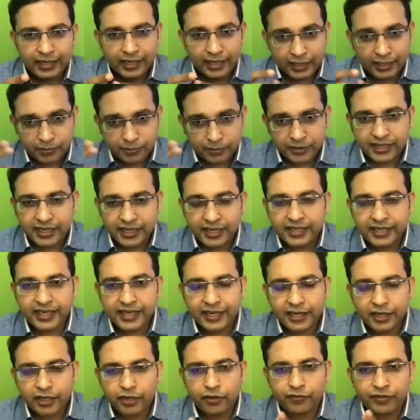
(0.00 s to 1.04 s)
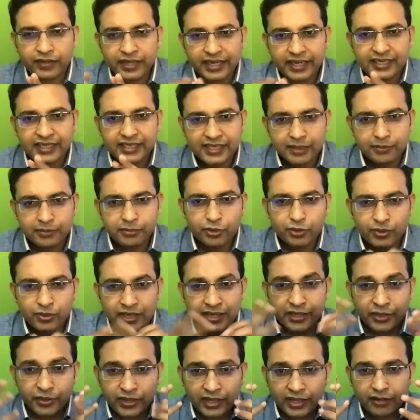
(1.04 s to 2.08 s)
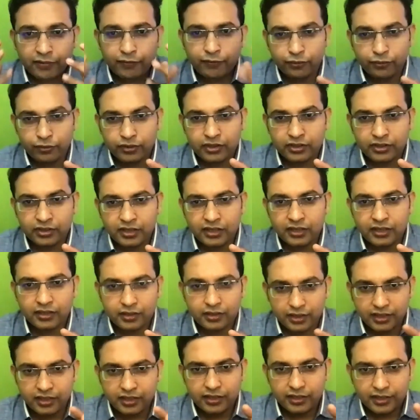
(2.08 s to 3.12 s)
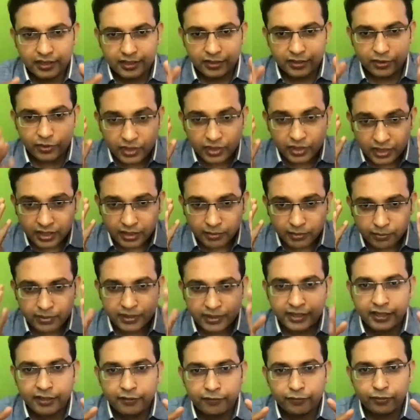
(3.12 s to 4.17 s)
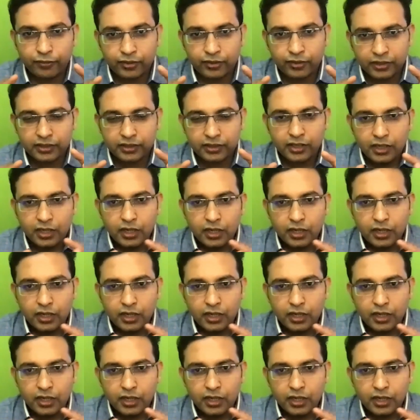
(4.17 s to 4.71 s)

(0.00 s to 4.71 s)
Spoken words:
especially at the end of the exam, so that you get focused learning and you can completely focus.